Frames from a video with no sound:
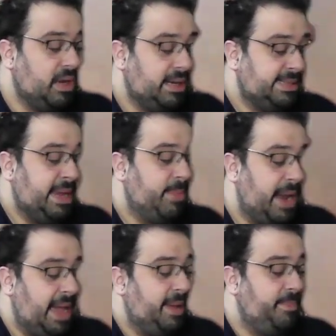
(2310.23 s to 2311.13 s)

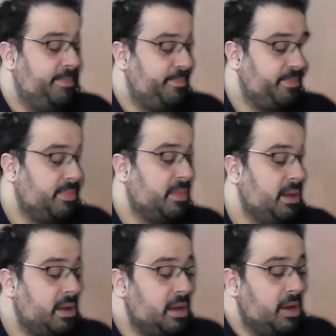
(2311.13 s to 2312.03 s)
Sableye.
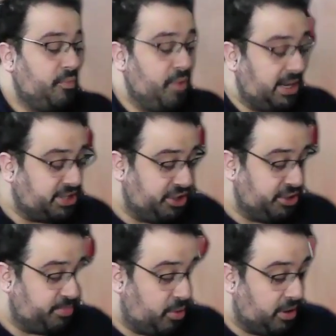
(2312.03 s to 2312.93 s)

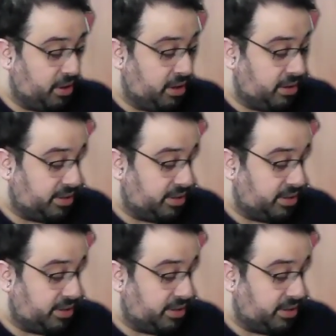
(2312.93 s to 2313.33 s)
Rescue Board.